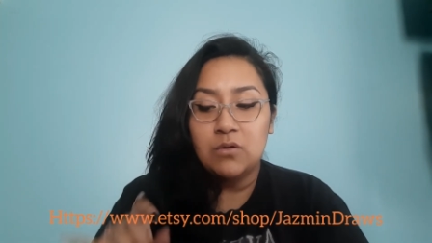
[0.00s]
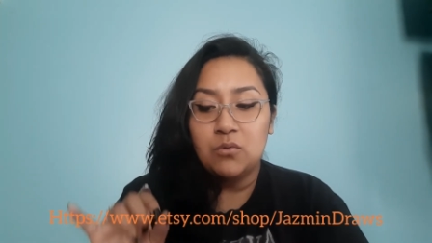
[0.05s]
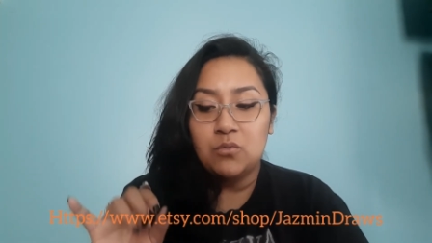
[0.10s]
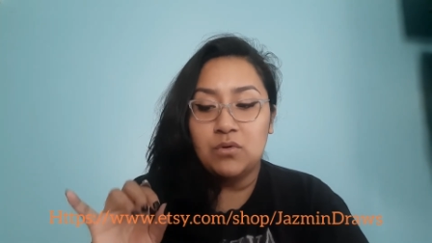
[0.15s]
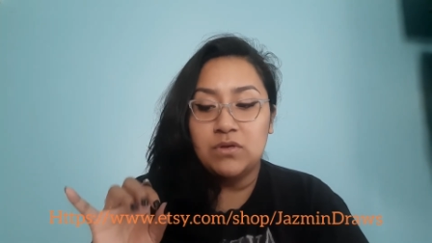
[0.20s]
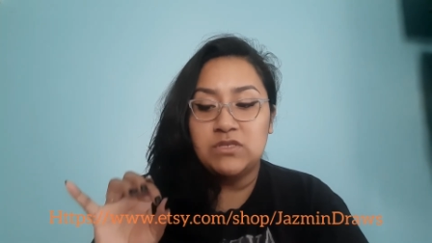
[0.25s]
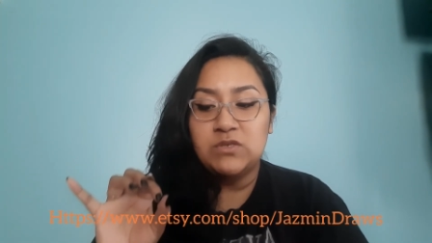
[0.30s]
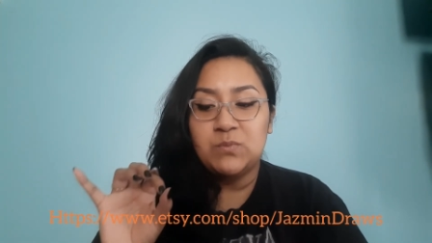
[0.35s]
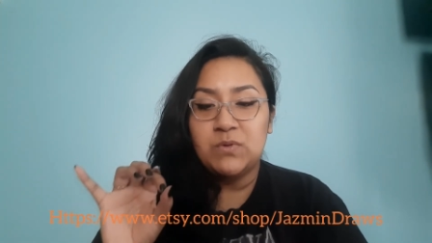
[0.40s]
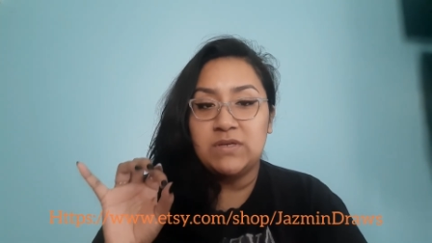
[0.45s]

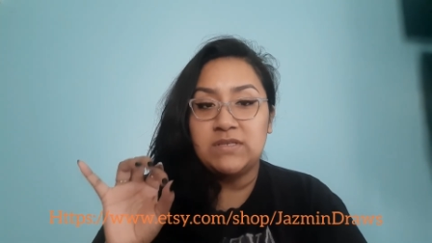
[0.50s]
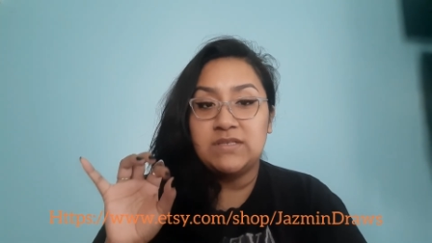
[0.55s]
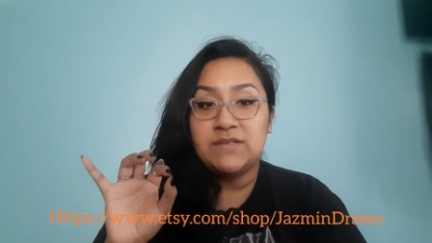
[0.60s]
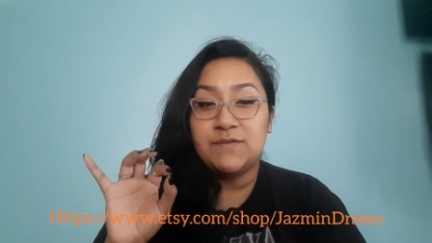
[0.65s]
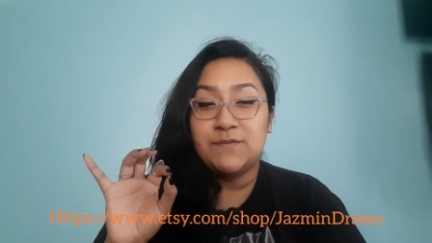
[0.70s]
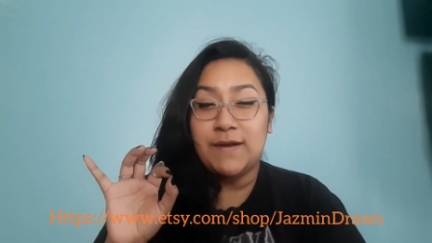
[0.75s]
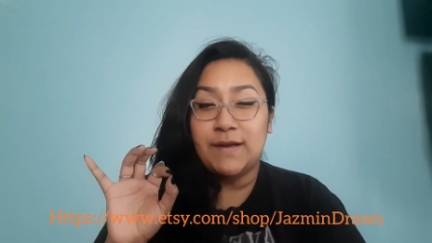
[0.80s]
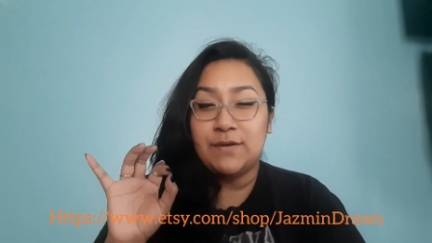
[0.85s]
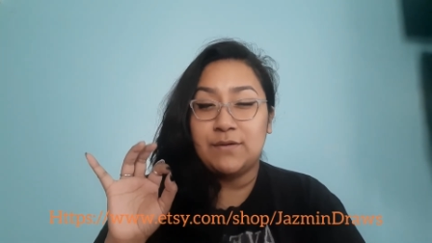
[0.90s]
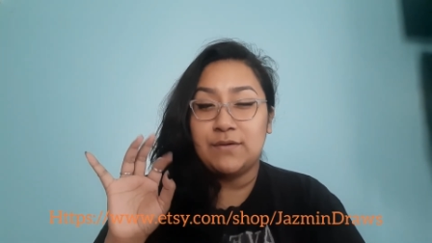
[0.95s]
which
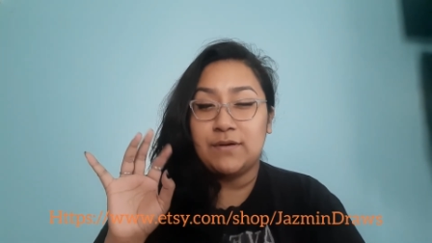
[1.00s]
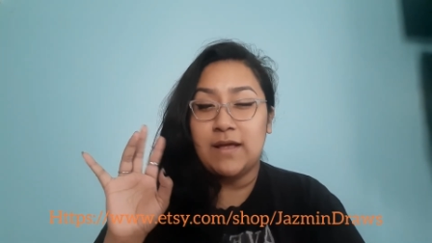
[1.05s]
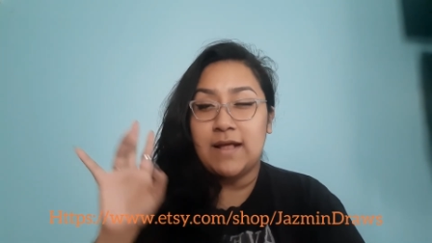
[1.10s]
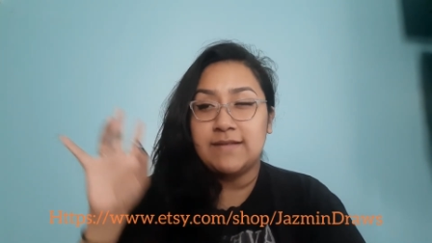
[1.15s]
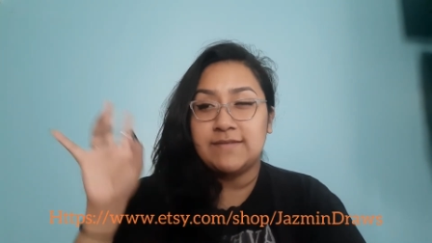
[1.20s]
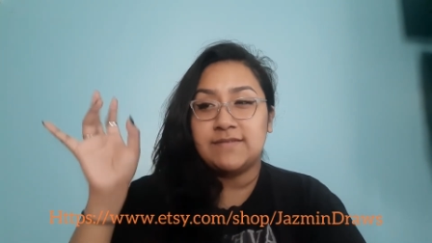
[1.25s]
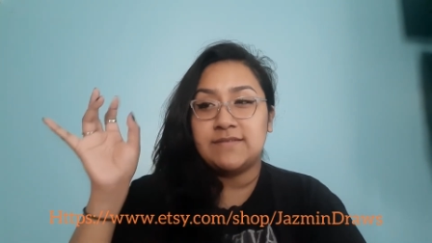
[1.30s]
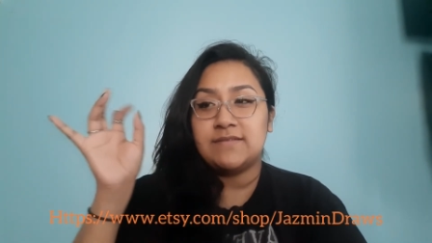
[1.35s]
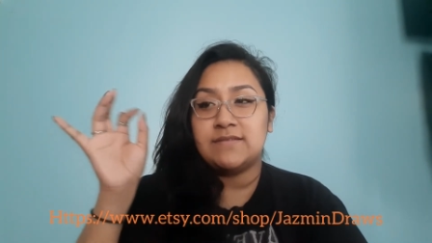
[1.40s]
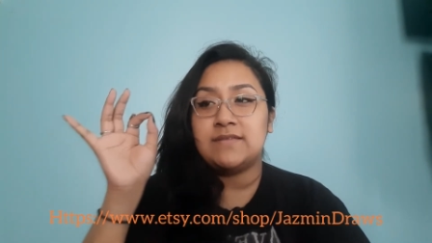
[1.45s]
Printify
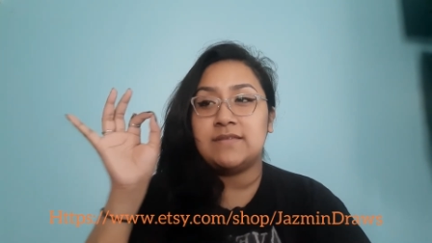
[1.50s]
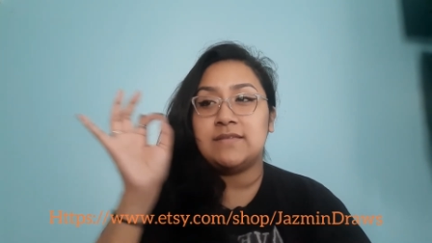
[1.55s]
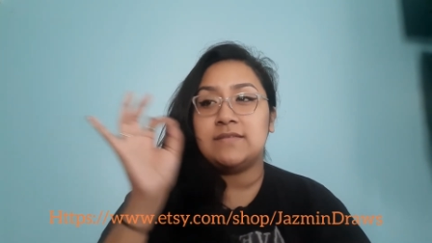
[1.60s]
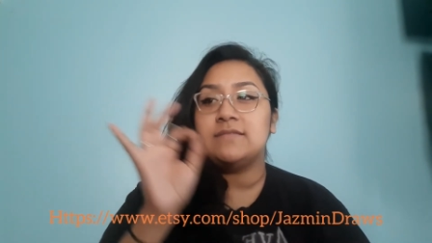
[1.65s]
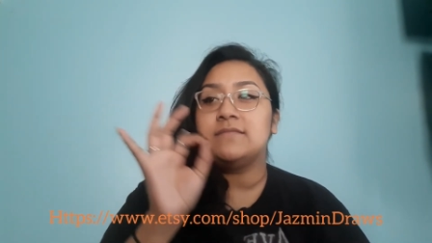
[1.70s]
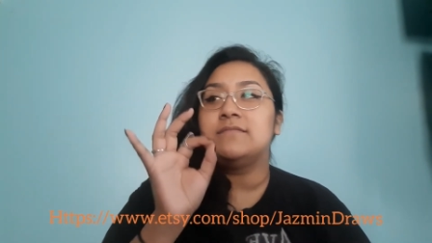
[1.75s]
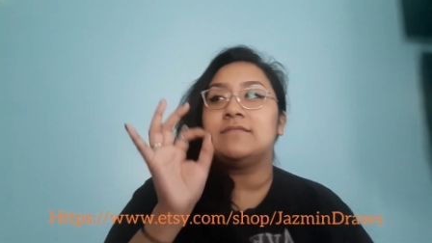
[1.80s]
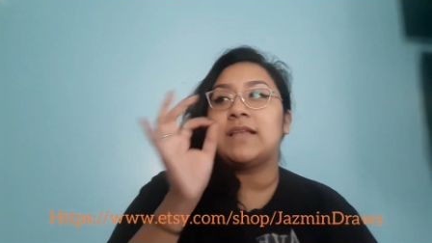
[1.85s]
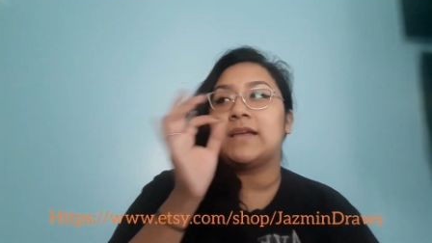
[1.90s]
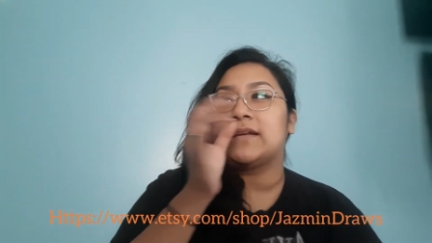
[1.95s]
has
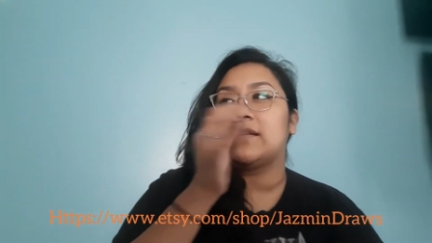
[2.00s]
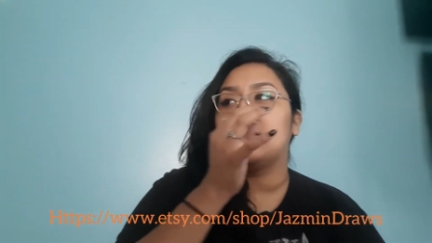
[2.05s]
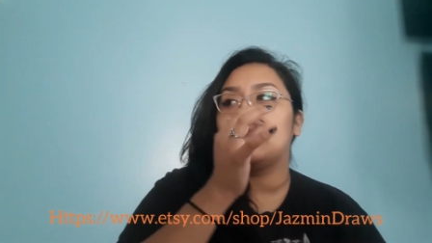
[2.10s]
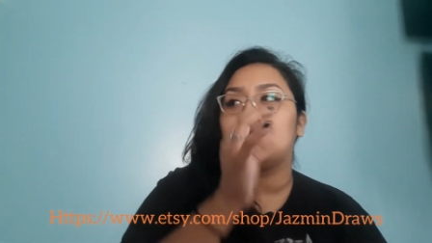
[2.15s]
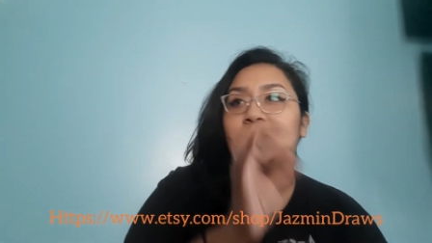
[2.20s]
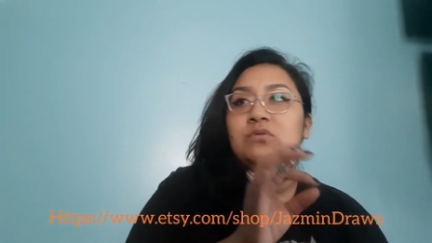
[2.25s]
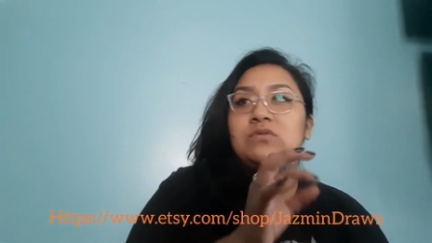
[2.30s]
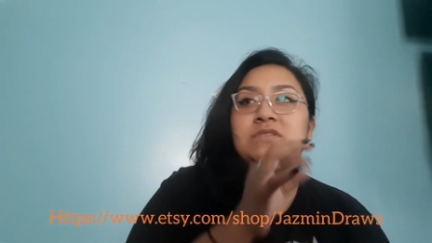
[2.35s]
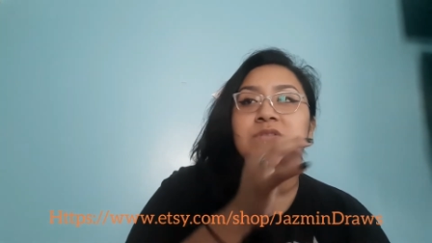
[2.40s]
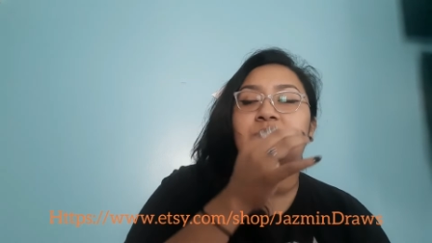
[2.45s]
like
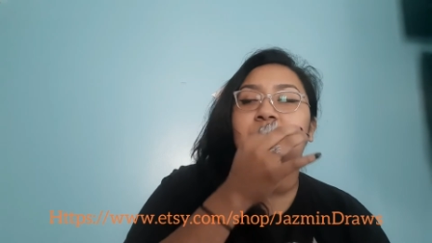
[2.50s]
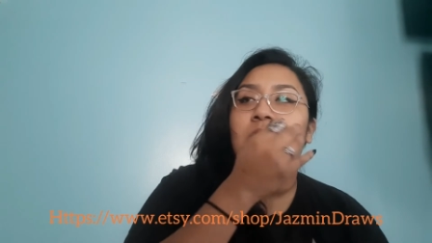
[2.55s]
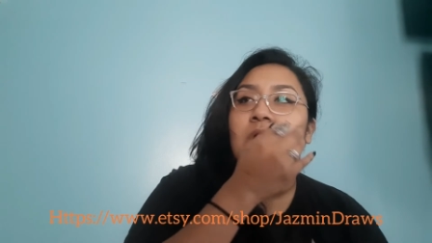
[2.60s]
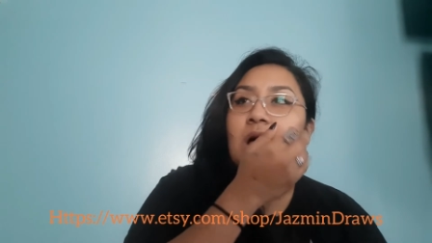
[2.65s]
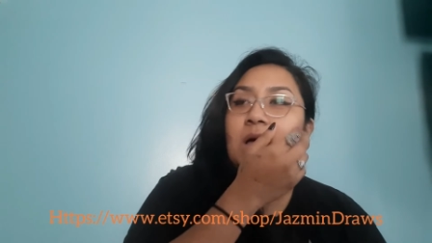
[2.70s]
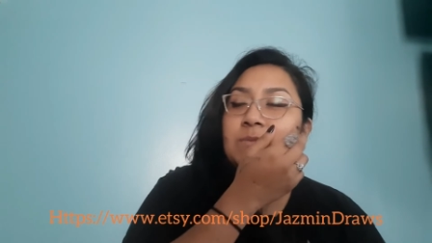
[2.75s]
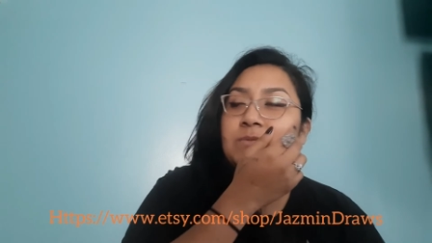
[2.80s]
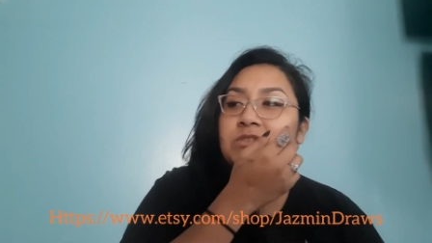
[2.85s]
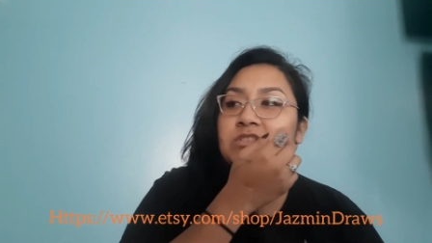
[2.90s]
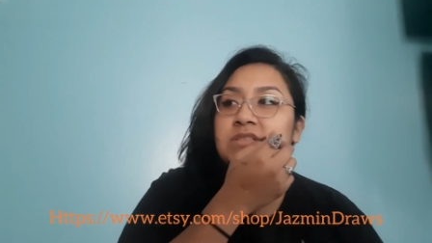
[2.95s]
multiple
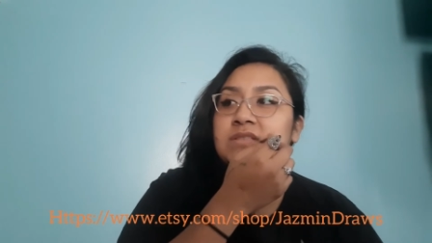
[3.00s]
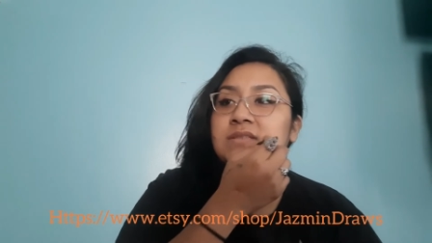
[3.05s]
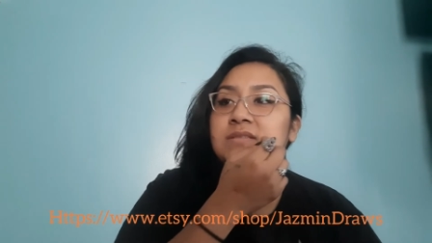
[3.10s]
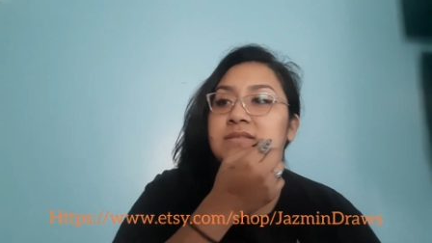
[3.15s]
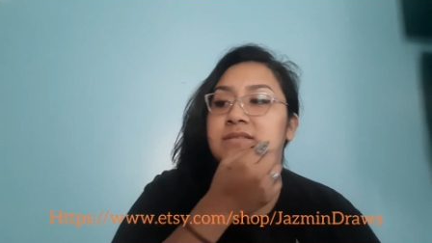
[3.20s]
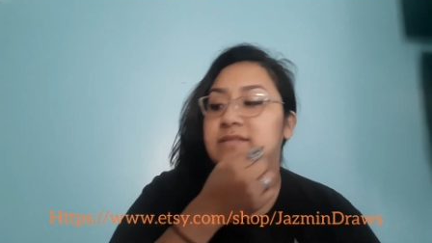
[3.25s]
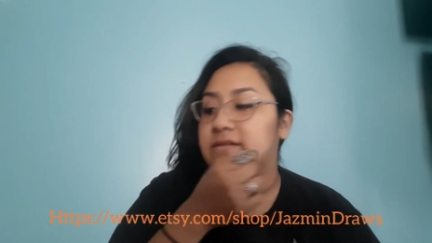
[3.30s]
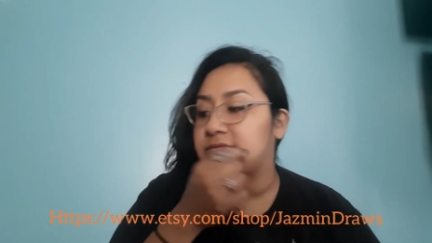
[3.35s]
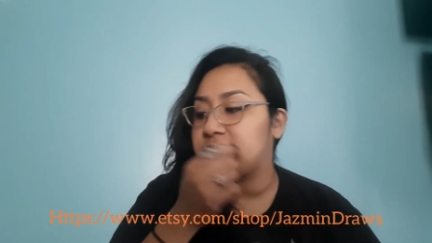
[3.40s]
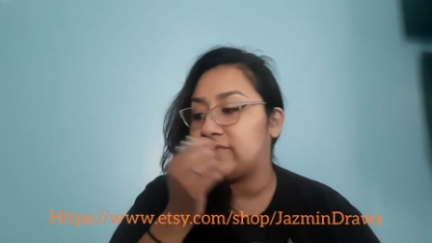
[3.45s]

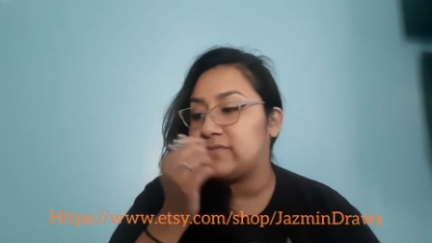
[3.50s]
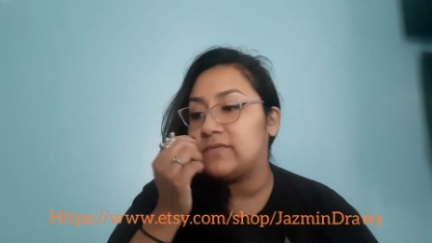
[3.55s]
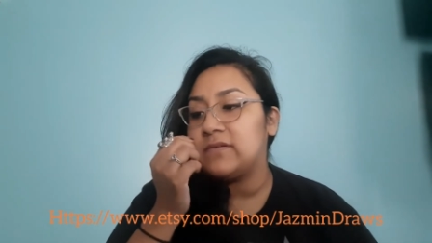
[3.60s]
options of